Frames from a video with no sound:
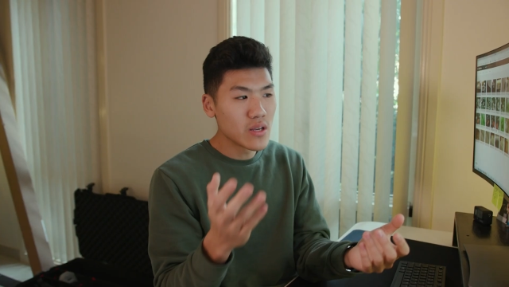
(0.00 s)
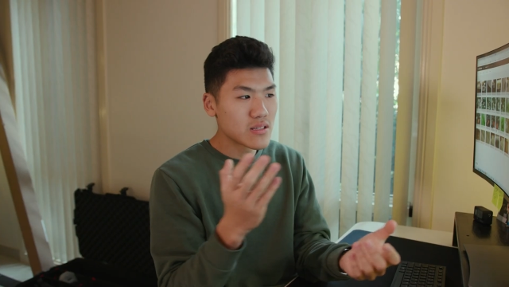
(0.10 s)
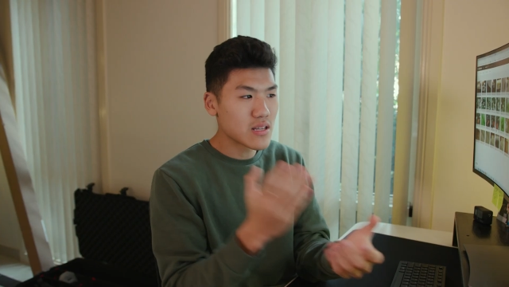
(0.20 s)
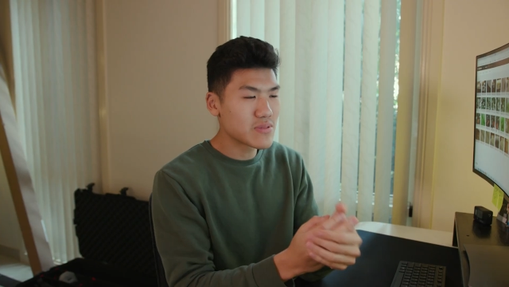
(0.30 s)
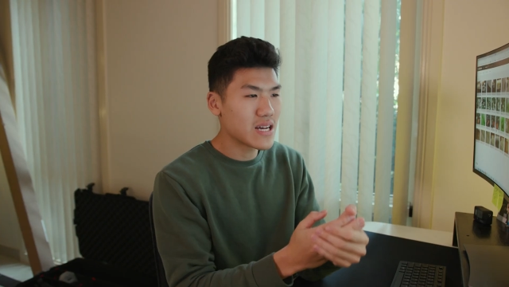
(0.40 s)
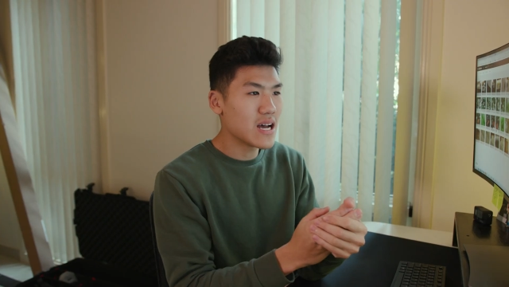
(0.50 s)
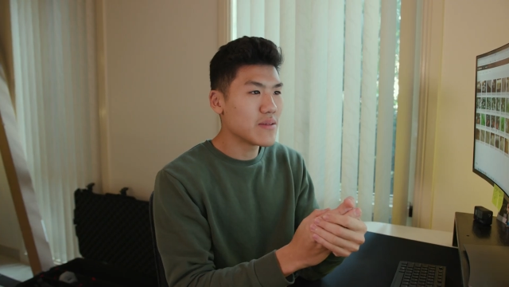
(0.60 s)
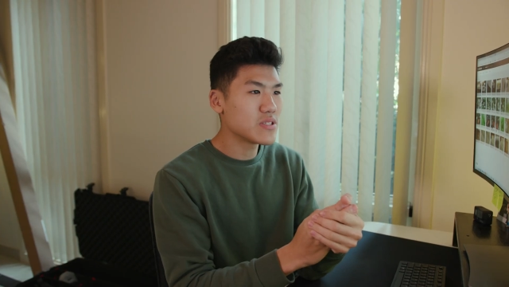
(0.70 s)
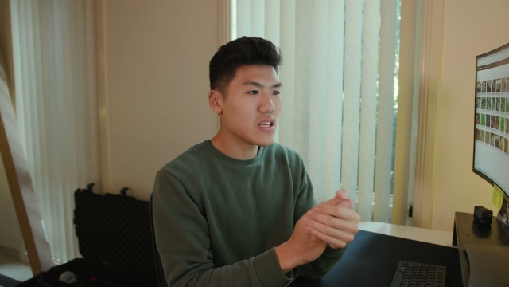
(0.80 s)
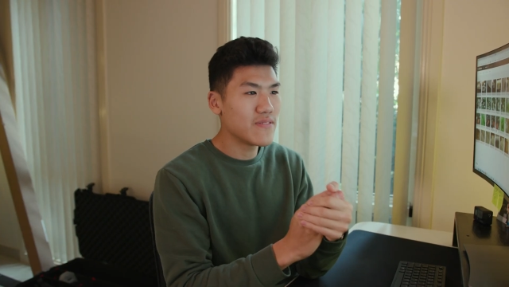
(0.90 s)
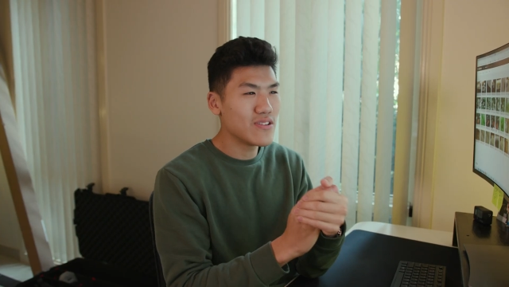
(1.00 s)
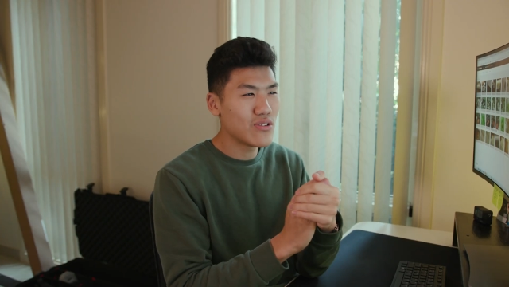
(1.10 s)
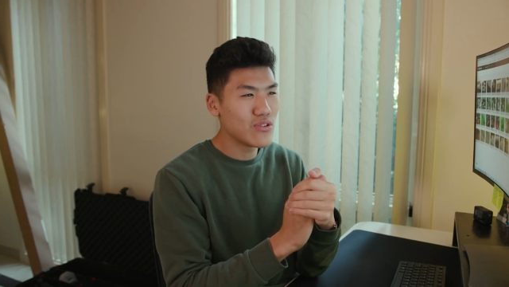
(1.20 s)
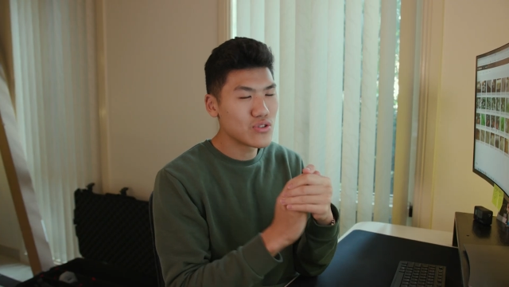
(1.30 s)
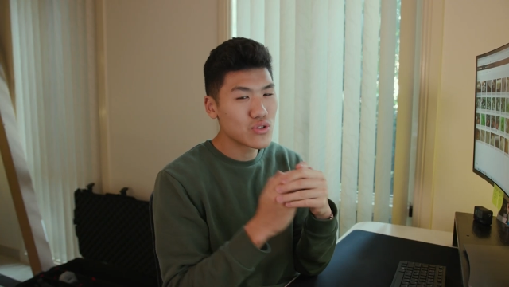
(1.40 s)
Sometimes if
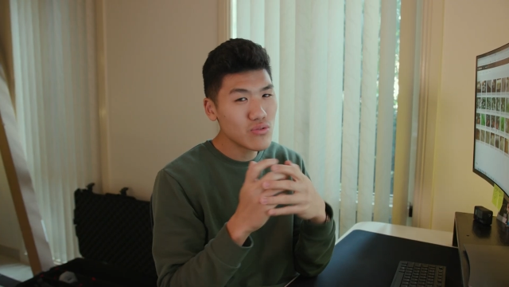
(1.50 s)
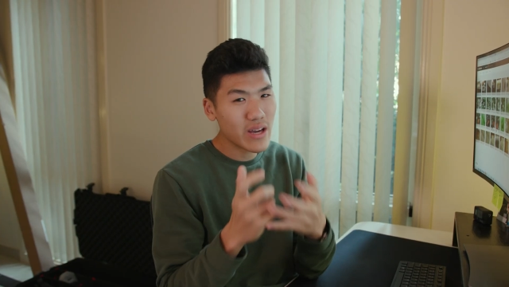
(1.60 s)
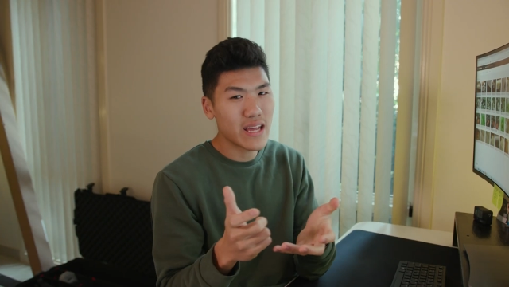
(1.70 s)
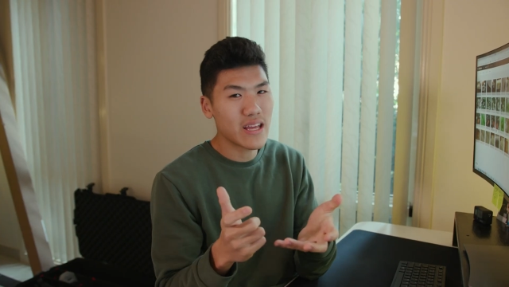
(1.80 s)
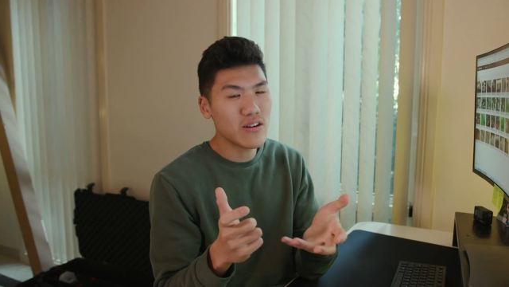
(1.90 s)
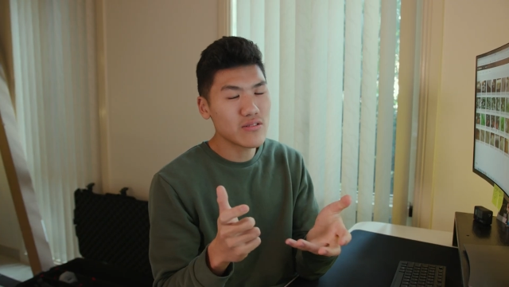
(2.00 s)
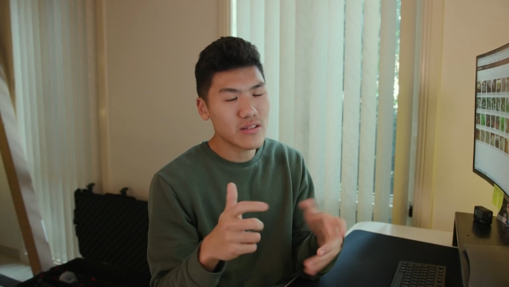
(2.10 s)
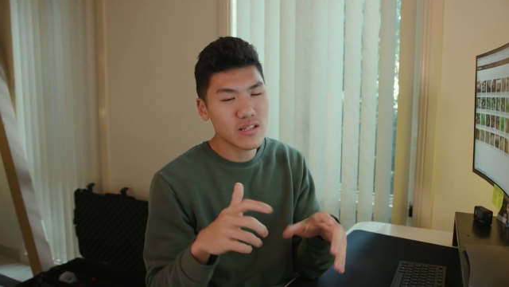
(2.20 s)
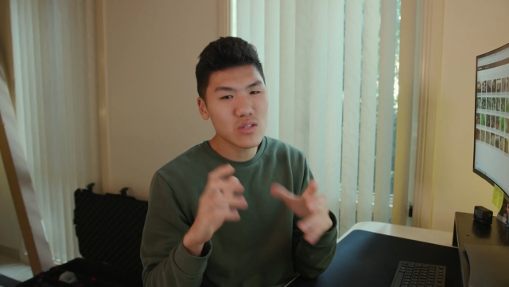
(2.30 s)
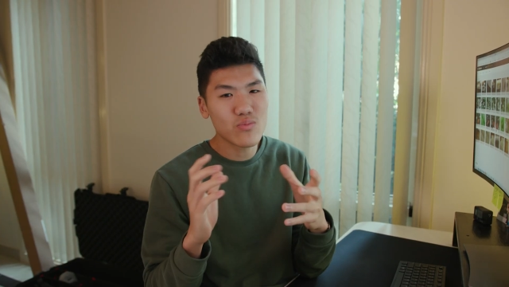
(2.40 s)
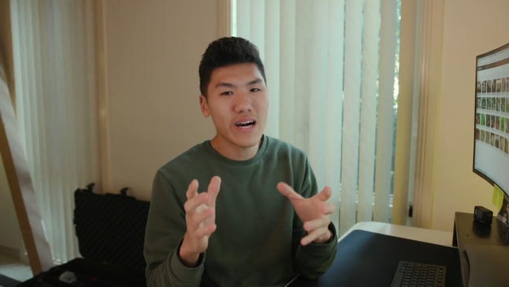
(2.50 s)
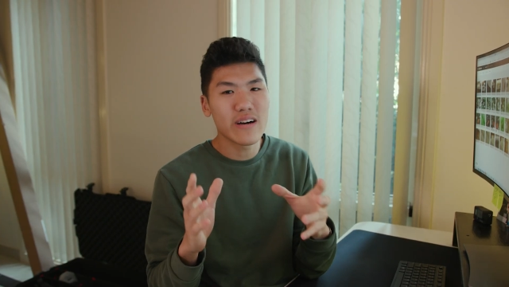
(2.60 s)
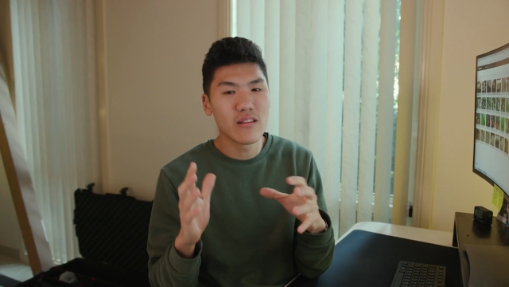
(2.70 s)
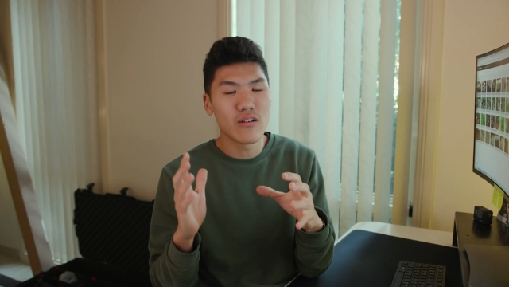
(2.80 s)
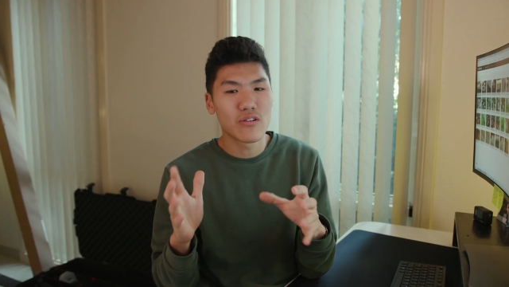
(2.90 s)
you shoot handheld, and this is why
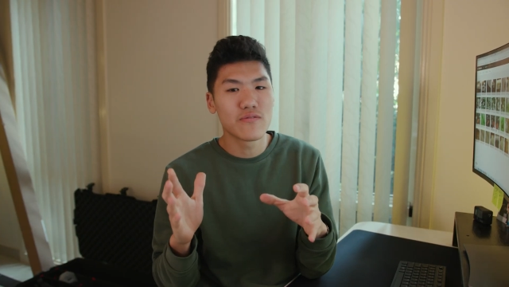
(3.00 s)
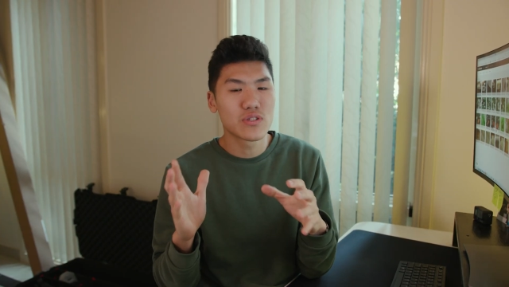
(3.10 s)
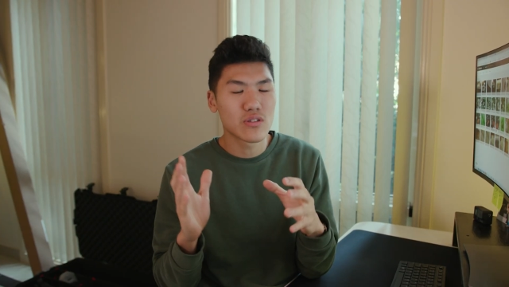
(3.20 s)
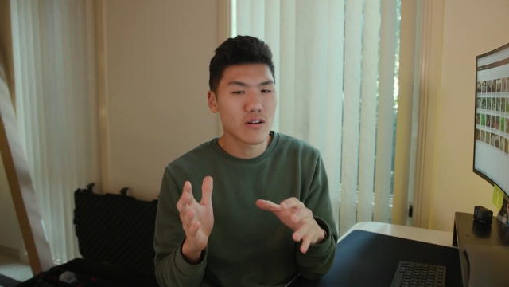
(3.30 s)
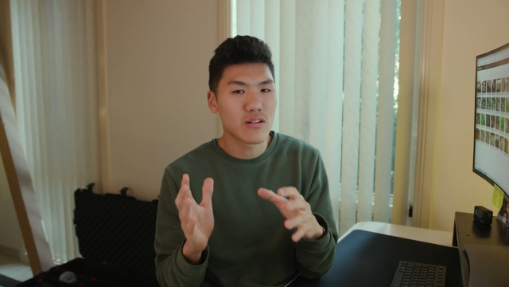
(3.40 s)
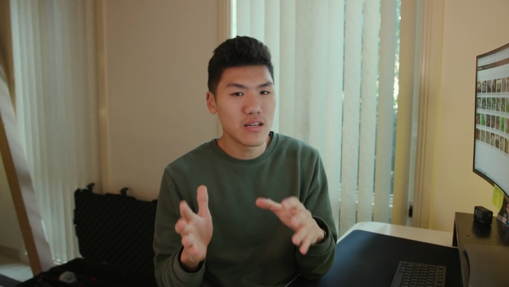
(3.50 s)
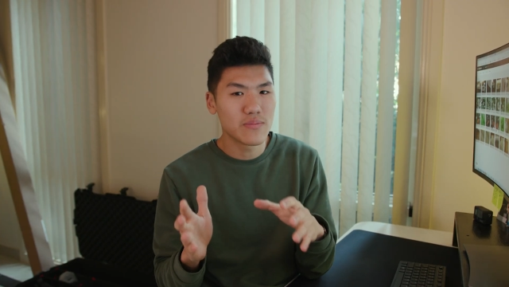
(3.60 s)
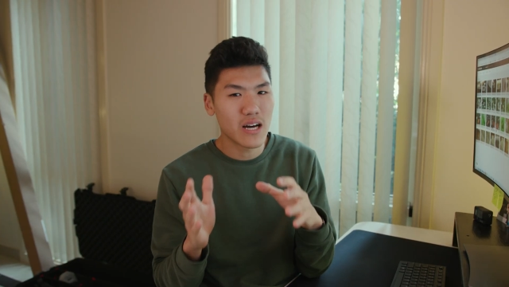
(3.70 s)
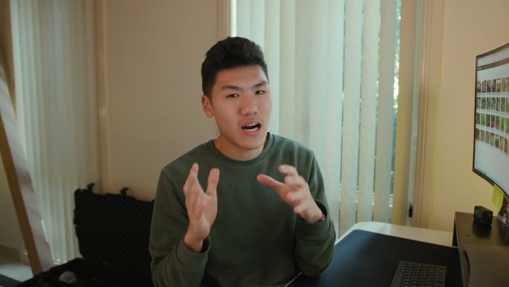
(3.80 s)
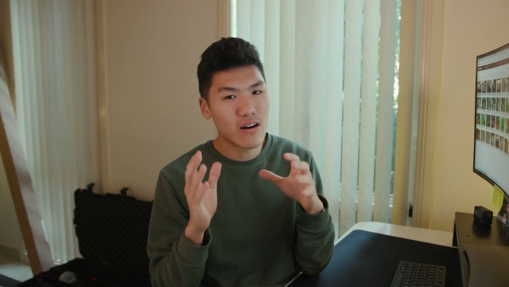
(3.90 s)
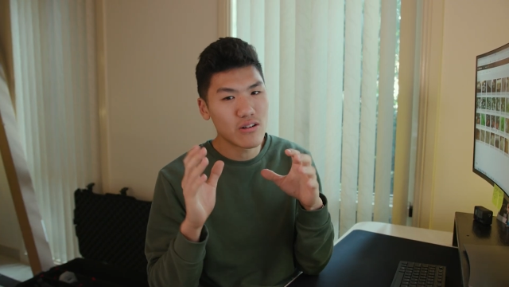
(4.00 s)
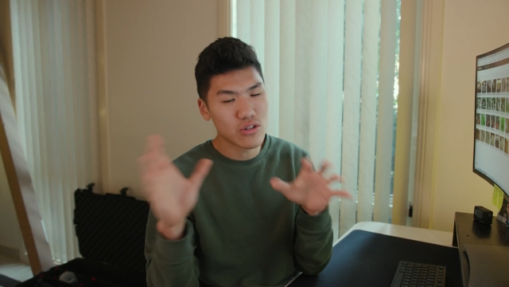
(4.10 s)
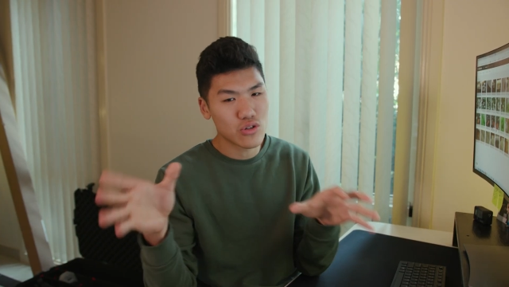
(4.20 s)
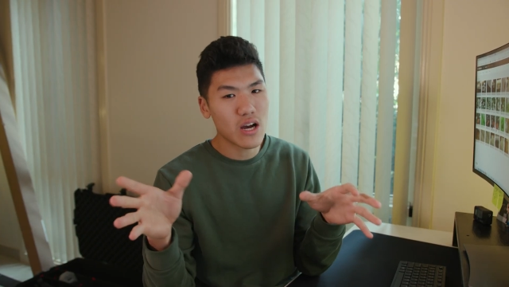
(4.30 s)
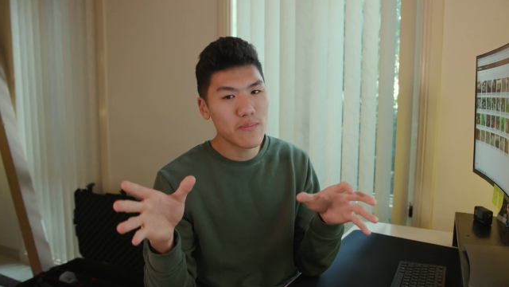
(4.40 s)
a lot of stock clips are on
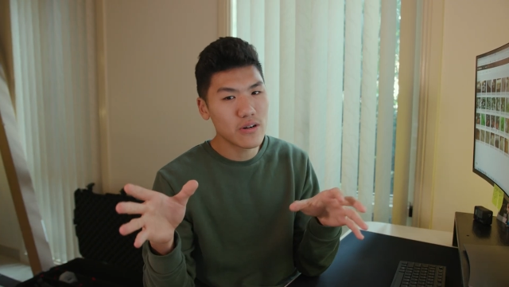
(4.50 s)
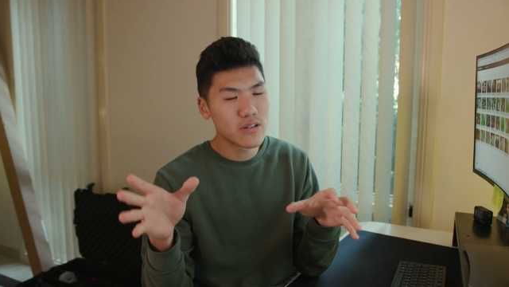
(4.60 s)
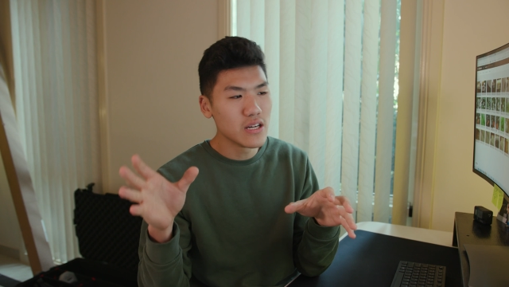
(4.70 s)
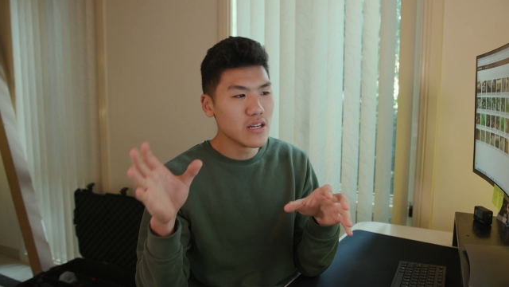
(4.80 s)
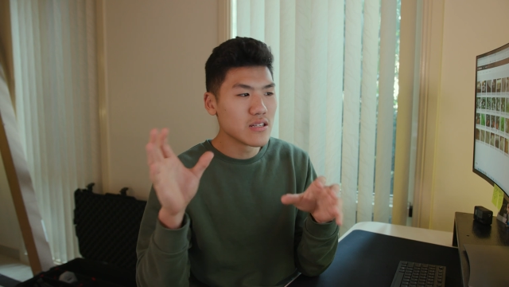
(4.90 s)
a tripod,